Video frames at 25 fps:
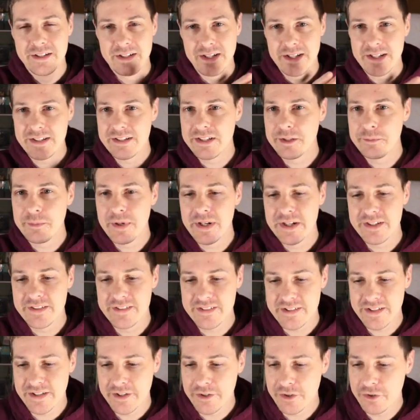in the
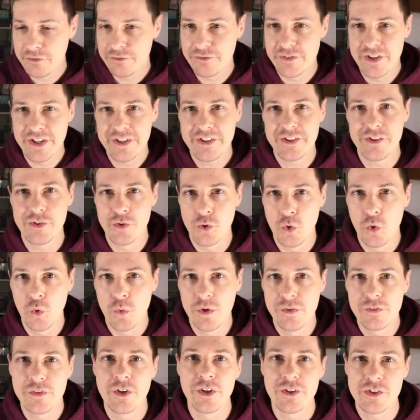mindset of this is all
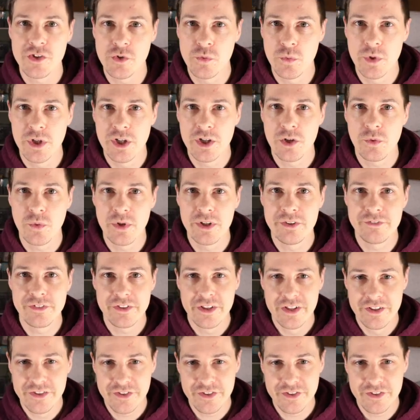we've got to work with.